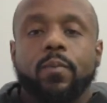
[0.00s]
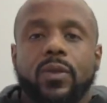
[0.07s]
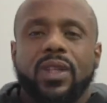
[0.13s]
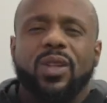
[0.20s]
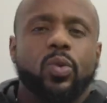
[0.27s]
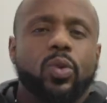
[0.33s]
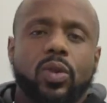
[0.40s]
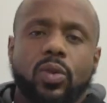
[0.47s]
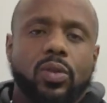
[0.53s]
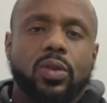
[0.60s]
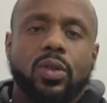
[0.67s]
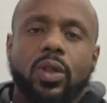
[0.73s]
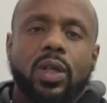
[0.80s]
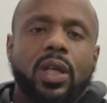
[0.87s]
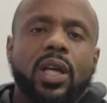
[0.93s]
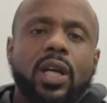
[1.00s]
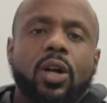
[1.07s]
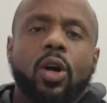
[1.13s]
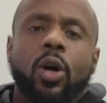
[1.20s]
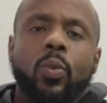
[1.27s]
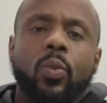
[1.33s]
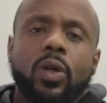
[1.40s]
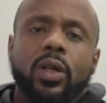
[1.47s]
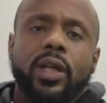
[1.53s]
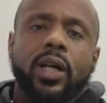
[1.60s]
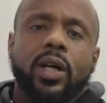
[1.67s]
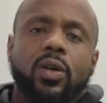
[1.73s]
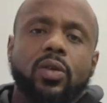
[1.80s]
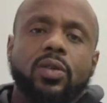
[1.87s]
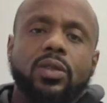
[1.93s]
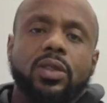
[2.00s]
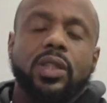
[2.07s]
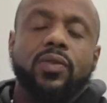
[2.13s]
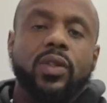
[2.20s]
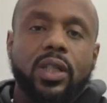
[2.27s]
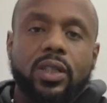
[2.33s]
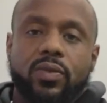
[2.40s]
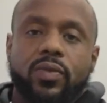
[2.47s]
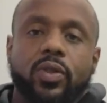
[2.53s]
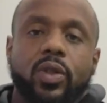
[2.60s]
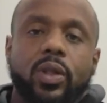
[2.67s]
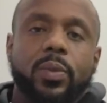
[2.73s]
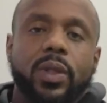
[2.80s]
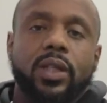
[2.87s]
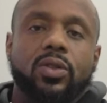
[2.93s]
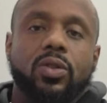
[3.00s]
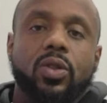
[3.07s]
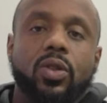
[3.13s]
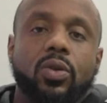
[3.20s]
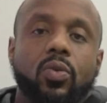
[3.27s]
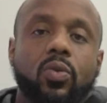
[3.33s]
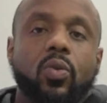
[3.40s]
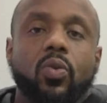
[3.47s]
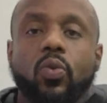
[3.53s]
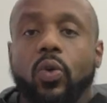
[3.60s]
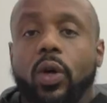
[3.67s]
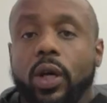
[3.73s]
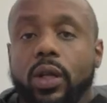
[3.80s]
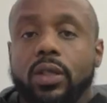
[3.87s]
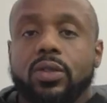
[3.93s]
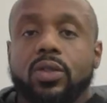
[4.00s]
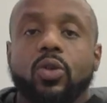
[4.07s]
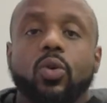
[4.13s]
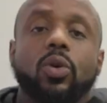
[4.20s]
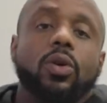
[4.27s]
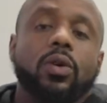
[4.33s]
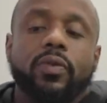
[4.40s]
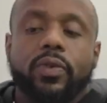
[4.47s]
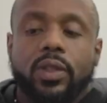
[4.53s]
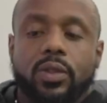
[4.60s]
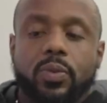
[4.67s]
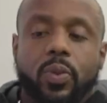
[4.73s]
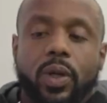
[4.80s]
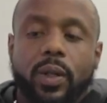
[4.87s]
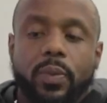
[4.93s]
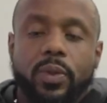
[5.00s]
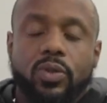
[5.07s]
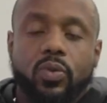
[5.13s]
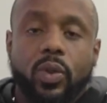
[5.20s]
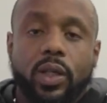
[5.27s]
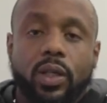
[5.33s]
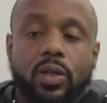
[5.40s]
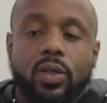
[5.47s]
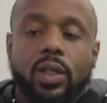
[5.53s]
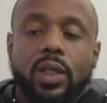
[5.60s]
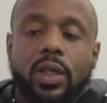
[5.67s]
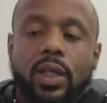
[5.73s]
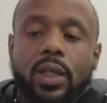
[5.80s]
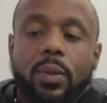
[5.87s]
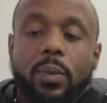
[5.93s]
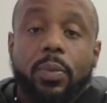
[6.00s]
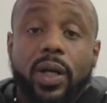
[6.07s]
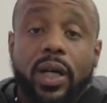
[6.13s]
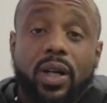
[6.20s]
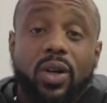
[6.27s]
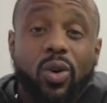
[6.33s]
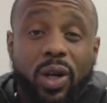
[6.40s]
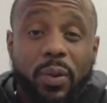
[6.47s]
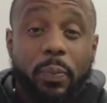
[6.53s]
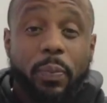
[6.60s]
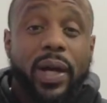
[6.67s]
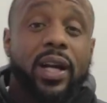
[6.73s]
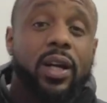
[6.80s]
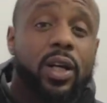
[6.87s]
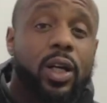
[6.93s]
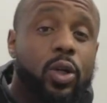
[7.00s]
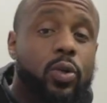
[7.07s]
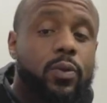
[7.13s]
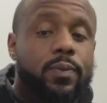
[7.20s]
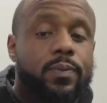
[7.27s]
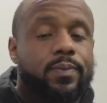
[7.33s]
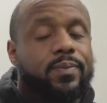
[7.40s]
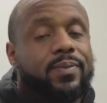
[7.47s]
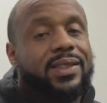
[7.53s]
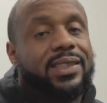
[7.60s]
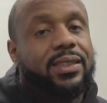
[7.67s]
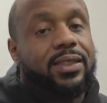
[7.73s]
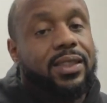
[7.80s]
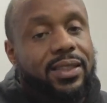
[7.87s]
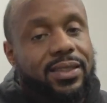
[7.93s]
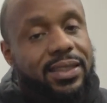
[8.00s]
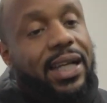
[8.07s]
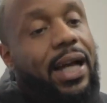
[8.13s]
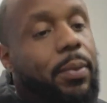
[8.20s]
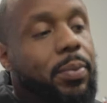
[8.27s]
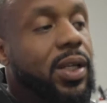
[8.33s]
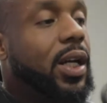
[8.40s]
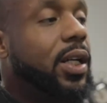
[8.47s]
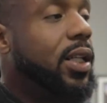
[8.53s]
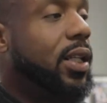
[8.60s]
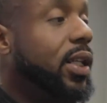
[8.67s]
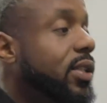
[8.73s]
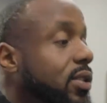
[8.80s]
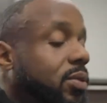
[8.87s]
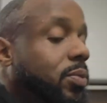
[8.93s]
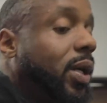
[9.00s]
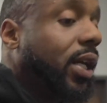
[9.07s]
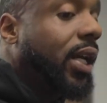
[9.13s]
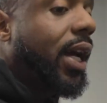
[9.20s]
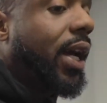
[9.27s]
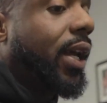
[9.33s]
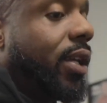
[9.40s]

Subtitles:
Then we'll get an arm workout, give you guys a few updates on what's going on for this prep as well. But on a better note, this guy behind the lens is my guy.